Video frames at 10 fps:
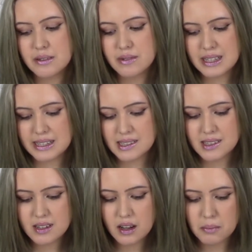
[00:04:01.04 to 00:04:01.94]

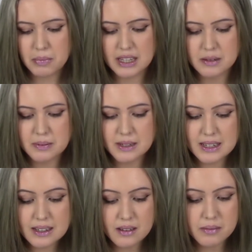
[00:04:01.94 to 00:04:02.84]
released by the
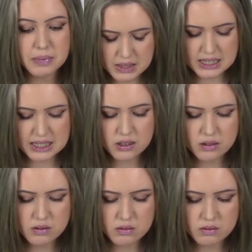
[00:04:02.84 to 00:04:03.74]
pineal
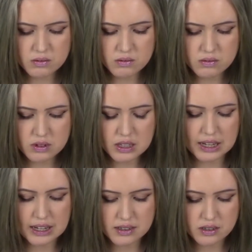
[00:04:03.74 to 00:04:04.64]

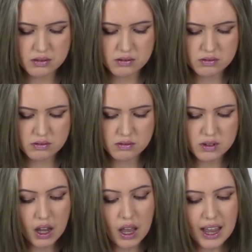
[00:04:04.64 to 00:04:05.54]
gland.
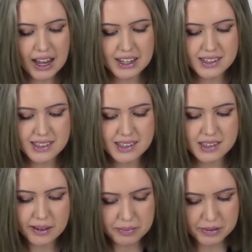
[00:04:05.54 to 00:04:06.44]
As a
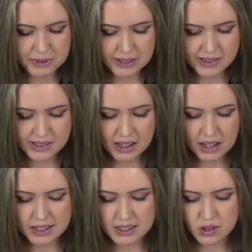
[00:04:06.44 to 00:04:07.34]
supplement,
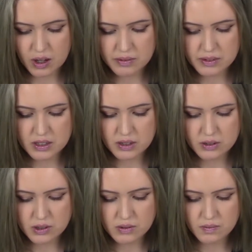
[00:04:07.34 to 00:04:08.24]
it is often
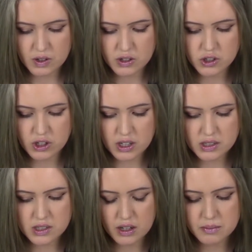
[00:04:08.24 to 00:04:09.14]
used for
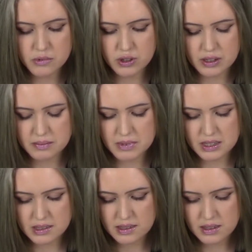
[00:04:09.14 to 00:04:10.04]
short-term
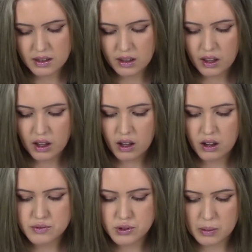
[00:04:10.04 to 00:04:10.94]
treatments
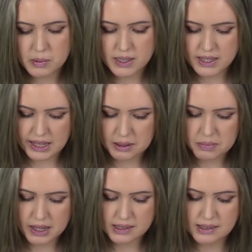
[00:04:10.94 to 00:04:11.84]
of trouble
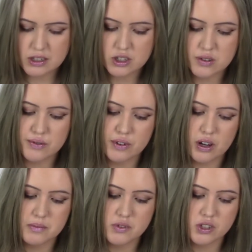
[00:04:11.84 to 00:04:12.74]
sleeping, such as
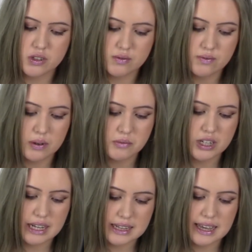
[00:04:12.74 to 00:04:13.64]
from
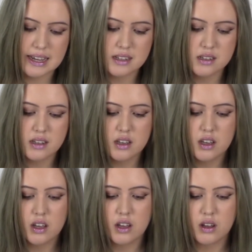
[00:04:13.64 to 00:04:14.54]
jet lag
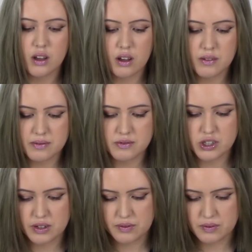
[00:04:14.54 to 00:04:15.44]
or from
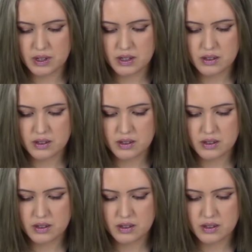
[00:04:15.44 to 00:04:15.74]
shift work.